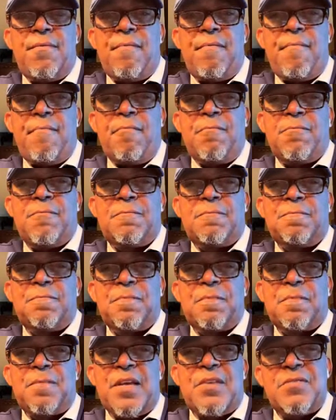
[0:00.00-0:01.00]

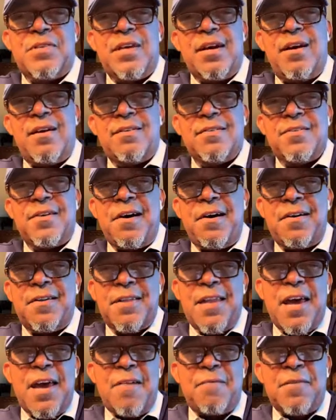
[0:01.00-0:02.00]
y'all
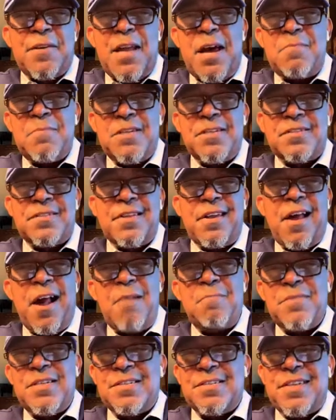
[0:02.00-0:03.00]
laughing. I'm just
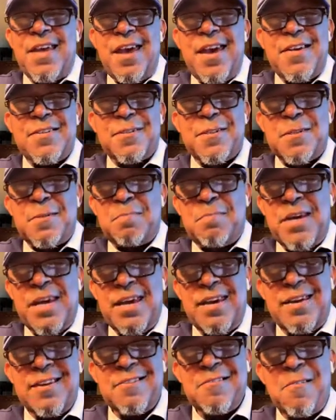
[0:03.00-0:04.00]
asking,
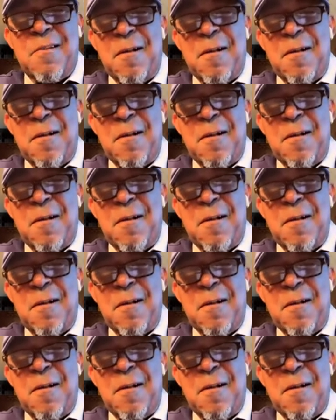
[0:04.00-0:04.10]
man.